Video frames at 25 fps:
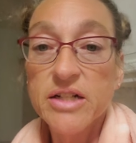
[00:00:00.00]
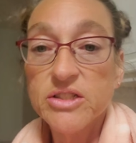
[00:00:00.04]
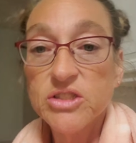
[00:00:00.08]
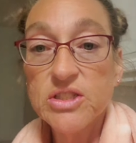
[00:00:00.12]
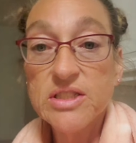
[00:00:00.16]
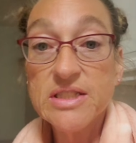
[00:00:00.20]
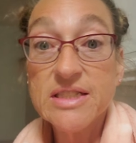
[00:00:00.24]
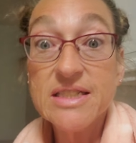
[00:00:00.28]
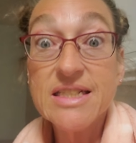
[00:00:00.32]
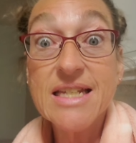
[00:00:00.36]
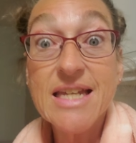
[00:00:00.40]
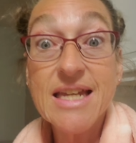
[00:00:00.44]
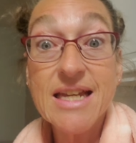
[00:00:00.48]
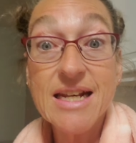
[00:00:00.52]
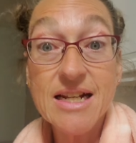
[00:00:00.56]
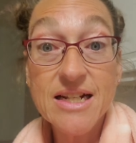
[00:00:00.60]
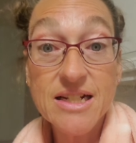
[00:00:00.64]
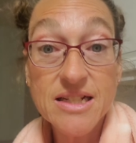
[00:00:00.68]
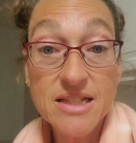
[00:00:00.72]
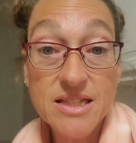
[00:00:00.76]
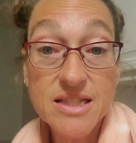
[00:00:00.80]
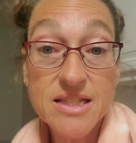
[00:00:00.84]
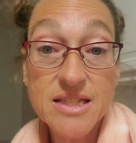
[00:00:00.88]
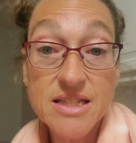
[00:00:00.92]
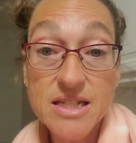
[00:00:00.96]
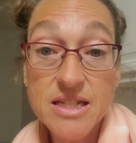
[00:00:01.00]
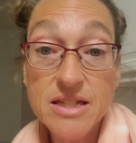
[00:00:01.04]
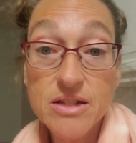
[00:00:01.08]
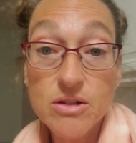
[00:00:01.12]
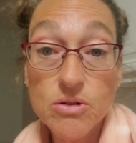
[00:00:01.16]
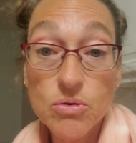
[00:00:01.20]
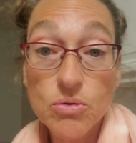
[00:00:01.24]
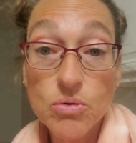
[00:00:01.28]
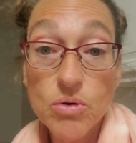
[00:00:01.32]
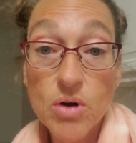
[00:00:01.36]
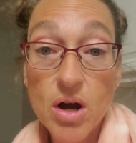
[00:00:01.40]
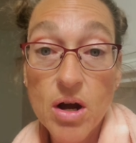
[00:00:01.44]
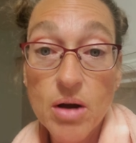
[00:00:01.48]
just to get it
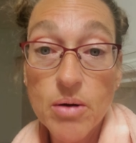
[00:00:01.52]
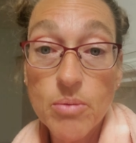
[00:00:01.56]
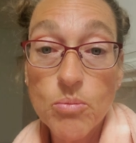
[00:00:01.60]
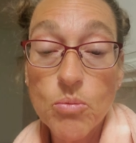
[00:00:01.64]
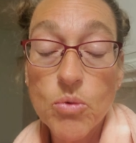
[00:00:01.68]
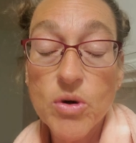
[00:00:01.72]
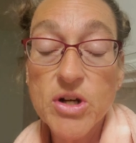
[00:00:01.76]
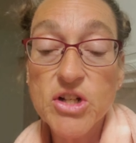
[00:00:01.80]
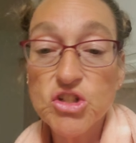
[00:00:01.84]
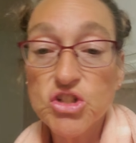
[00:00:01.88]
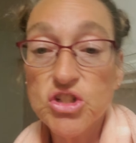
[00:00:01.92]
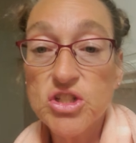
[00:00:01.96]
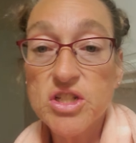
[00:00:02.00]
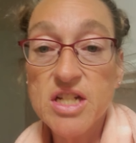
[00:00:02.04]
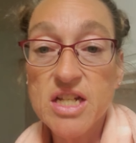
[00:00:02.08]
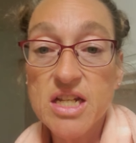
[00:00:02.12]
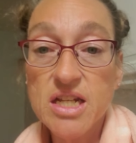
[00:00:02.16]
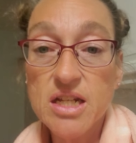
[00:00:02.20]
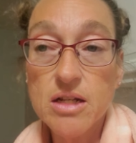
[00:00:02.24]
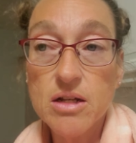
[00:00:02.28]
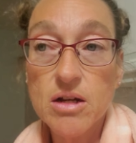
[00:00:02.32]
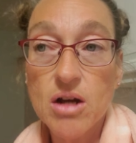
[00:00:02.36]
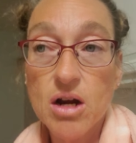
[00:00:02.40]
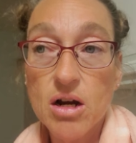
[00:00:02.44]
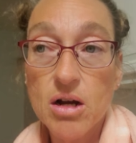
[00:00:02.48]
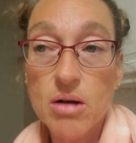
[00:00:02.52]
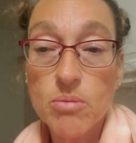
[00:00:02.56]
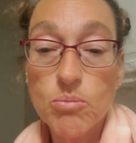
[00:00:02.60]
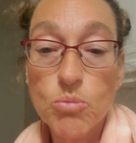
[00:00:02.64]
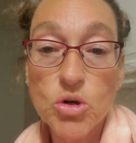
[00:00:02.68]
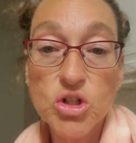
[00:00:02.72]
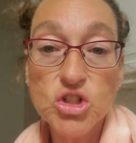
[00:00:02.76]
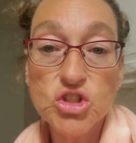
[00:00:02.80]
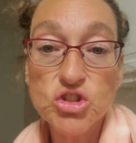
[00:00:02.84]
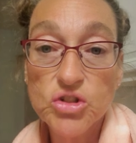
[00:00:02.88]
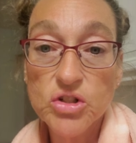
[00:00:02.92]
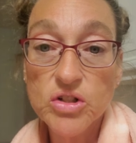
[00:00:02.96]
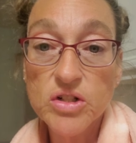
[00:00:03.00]
to
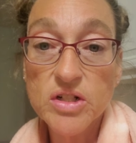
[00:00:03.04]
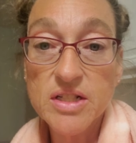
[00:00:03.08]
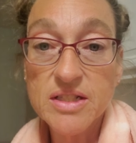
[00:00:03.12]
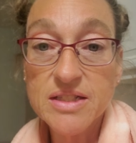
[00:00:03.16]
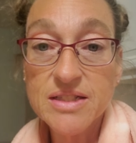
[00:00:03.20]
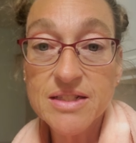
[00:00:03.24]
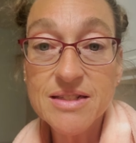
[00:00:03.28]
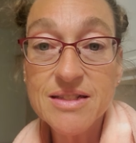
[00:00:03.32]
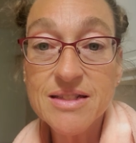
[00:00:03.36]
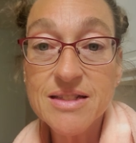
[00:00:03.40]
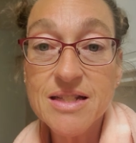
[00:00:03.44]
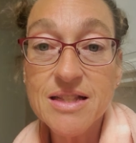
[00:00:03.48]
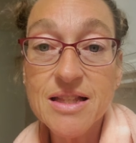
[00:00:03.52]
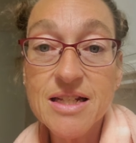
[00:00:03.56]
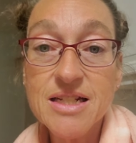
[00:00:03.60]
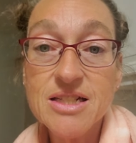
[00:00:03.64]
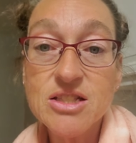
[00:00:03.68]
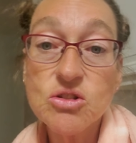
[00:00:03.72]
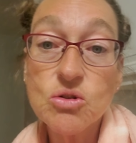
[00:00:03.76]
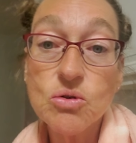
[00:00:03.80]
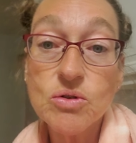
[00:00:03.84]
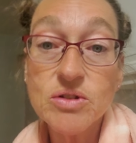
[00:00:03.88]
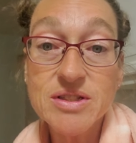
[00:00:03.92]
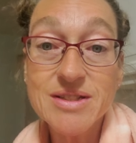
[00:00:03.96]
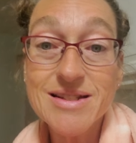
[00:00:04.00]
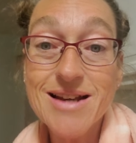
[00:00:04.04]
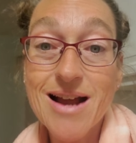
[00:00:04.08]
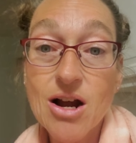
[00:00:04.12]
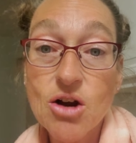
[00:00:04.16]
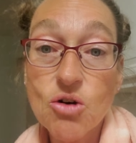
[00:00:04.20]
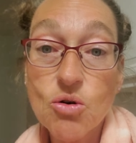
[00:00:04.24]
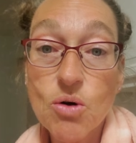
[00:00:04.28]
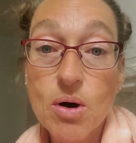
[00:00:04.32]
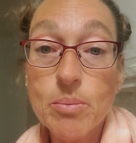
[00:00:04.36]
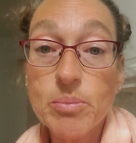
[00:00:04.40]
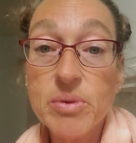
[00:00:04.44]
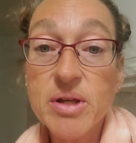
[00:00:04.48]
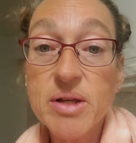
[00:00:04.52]
moisture consistently so it's not
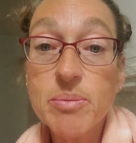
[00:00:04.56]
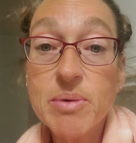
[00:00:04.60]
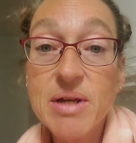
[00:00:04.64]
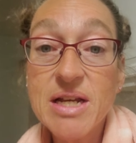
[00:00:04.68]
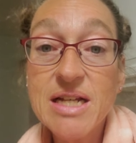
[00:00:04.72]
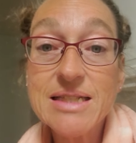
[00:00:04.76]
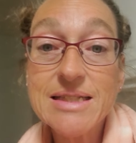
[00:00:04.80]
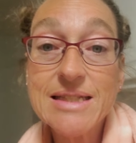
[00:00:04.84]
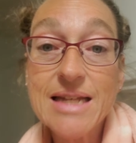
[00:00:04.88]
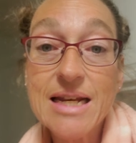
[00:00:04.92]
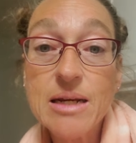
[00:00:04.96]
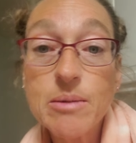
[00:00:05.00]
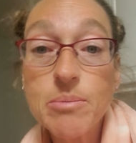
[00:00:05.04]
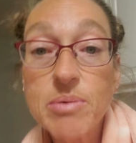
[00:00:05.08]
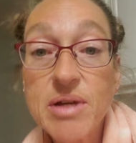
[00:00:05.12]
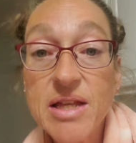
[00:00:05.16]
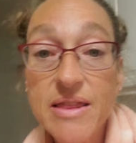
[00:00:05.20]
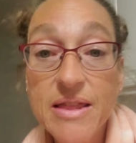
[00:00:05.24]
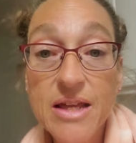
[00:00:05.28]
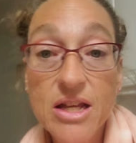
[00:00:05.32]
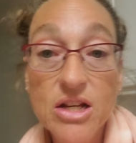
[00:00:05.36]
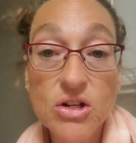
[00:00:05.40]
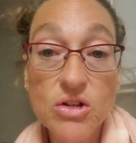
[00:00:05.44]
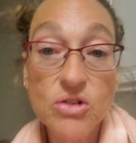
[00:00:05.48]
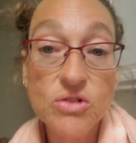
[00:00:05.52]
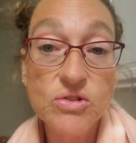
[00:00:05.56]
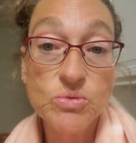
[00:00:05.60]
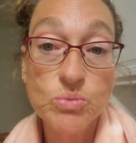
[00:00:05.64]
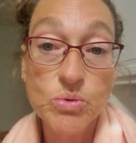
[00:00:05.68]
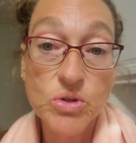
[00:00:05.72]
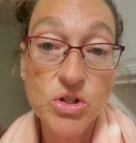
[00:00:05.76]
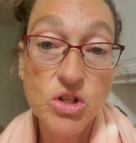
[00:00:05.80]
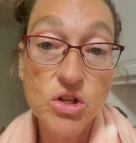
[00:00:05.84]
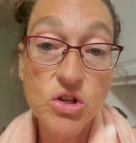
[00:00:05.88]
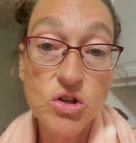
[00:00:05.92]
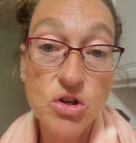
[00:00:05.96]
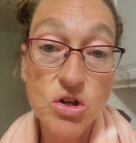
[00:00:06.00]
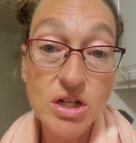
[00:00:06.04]
crumbly, because anybody that knows
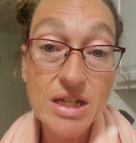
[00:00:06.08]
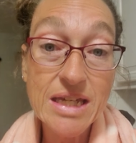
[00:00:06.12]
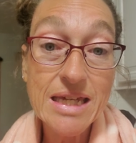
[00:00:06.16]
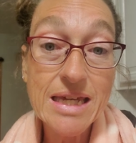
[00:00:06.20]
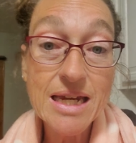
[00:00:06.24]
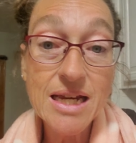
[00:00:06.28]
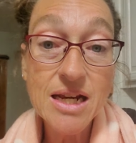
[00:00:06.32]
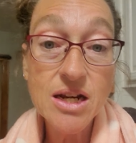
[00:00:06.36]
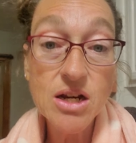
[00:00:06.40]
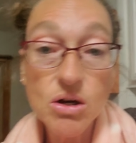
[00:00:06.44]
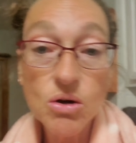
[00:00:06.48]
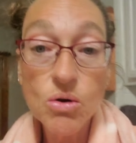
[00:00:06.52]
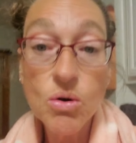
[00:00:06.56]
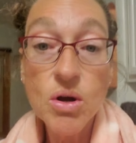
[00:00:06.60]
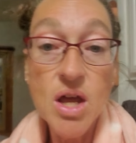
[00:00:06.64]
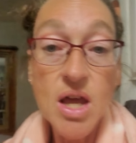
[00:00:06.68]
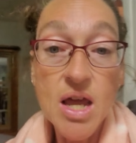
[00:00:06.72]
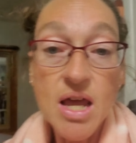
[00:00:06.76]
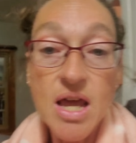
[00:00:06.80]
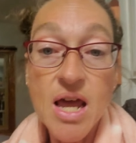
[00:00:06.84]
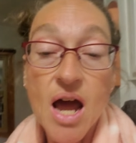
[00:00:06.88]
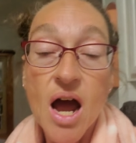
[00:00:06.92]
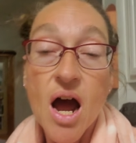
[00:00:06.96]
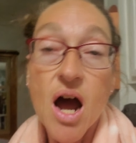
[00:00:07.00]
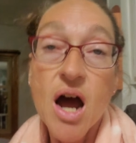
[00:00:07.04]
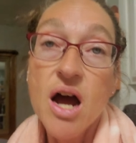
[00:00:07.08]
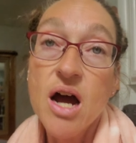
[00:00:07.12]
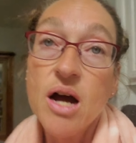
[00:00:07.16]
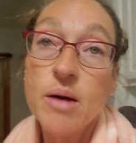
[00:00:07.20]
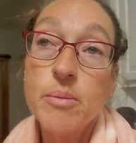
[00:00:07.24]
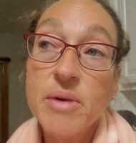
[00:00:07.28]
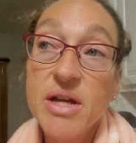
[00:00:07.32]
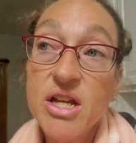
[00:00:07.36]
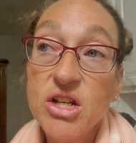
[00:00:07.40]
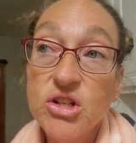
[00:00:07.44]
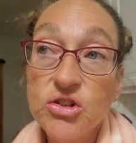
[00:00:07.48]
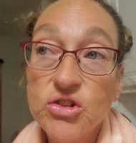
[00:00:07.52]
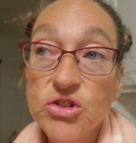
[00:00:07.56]
when you cook keto
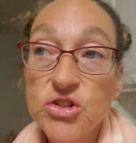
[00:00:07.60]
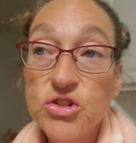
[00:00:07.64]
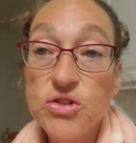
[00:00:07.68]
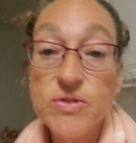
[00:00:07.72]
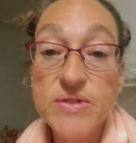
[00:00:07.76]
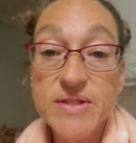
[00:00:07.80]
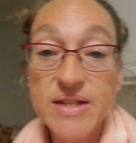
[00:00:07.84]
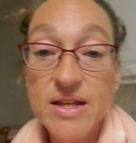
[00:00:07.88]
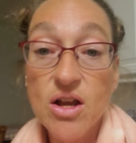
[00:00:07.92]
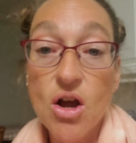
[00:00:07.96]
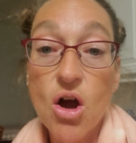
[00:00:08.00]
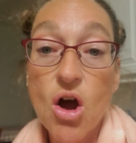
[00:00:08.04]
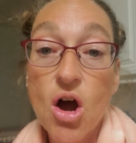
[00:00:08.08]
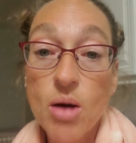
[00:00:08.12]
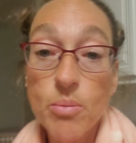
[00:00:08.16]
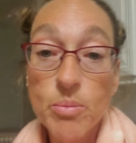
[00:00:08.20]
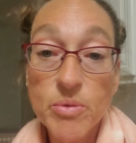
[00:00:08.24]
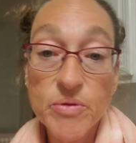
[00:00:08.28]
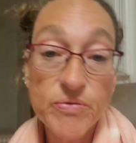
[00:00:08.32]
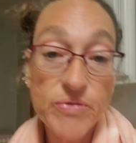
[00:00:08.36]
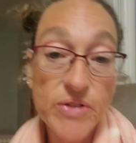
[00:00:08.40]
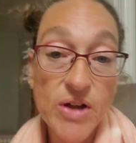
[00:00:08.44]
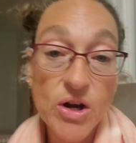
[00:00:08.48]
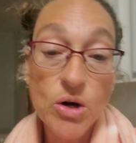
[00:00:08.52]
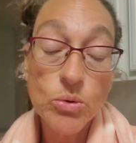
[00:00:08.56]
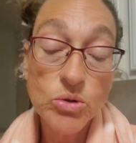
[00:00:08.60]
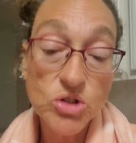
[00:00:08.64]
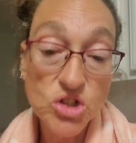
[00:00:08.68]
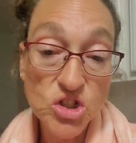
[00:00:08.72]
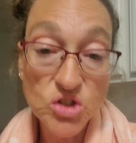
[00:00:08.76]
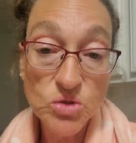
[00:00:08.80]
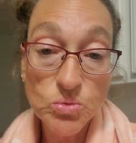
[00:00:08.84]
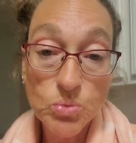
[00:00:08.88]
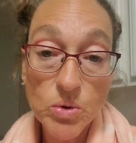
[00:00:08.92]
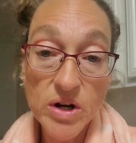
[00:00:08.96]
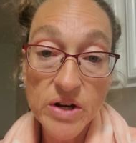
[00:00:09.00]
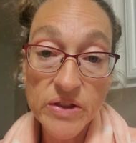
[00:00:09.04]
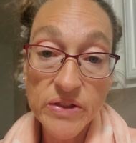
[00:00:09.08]
and you're using almond flour, which
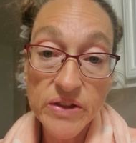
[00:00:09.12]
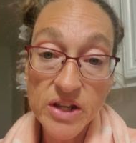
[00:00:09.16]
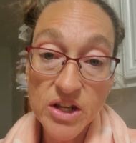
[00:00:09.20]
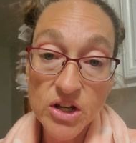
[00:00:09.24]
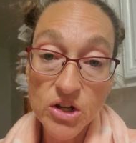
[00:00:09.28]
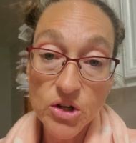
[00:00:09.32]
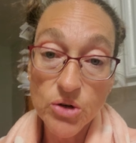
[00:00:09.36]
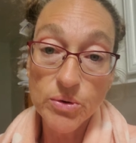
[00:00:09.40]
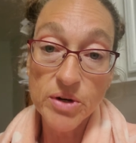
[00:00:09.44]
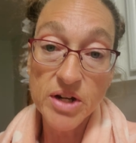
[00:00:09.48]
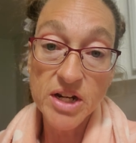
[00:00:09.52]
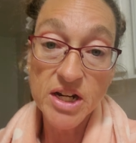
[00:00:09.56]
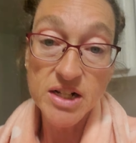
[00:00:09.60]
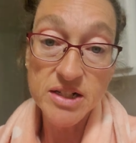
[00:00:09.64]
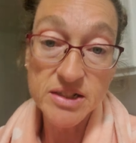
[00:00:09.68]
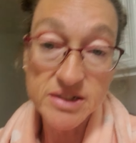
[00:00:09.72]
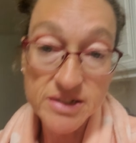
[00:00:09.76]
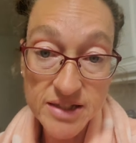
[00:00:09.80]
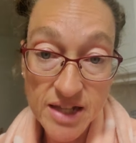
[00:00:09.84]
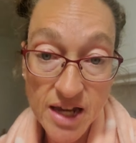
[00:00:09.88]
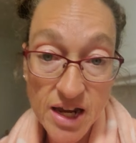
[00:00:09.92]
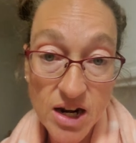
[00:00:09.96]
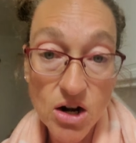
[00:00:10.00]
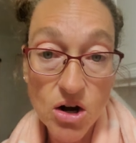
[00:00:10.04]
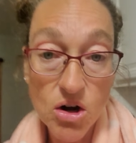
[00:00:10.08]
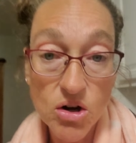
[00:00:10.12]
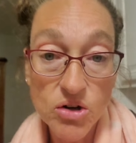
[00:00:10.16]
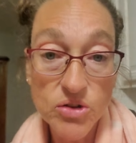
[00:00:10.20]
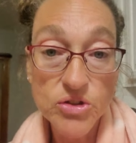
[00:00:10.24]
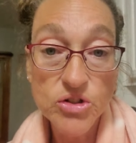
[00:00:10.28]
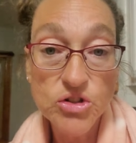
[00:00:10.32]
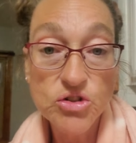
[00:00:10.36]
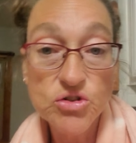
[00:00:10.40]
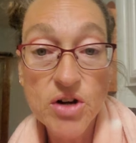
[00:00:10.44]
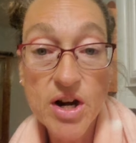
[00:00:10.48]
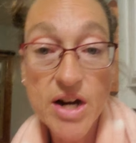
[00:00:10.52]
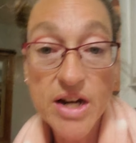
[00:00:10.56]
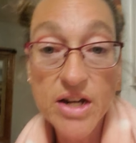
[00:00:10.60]
is one of the ingredients that are the
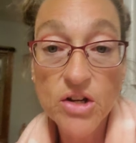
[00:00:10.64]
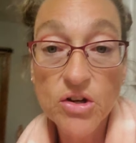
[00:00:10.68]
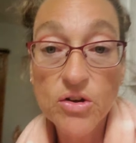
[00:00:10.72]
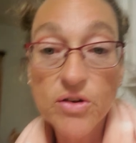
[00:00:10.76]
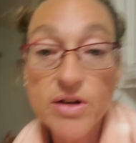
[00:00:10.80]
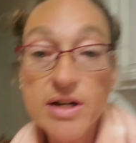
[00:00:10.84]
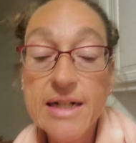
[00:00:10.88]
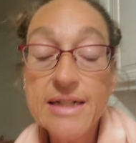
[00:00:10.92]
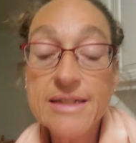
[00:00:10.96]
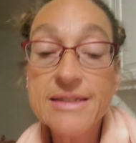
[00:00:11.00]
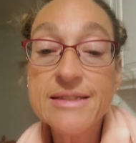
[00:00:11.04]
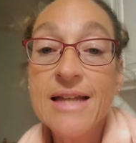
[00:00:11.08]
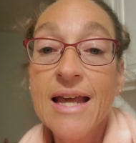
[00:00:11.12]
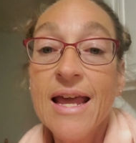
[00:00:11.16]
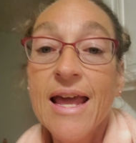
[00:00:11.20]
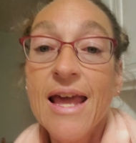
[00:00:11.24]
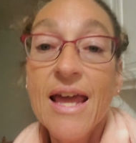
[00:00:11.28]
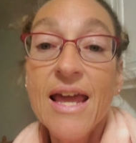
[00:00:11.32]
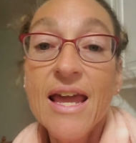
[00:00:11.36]
dry ingredients,